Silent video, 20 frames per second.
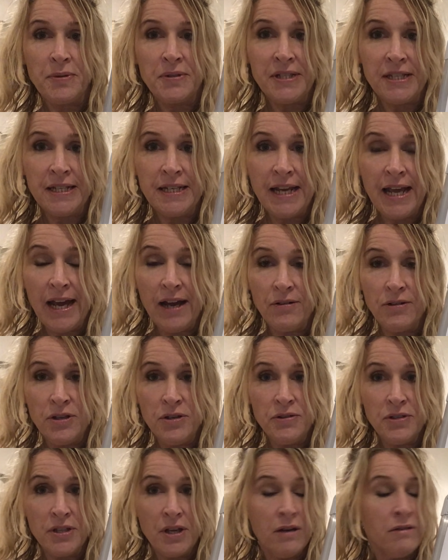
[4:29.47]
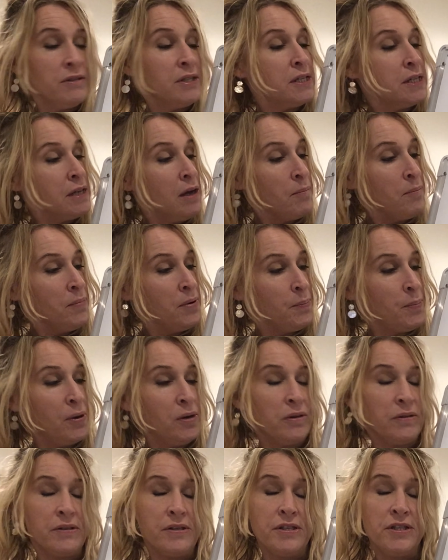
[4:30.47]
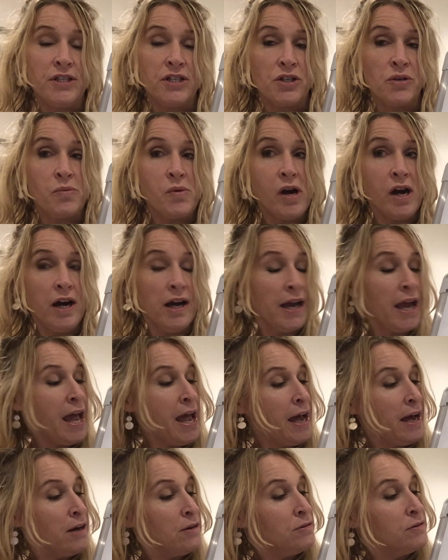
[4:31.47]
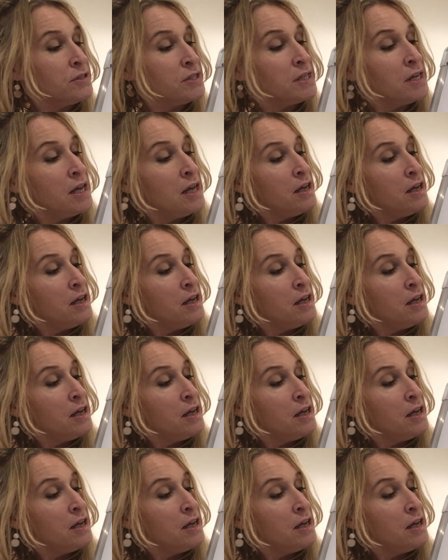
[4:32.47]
to now use those number bonds to work out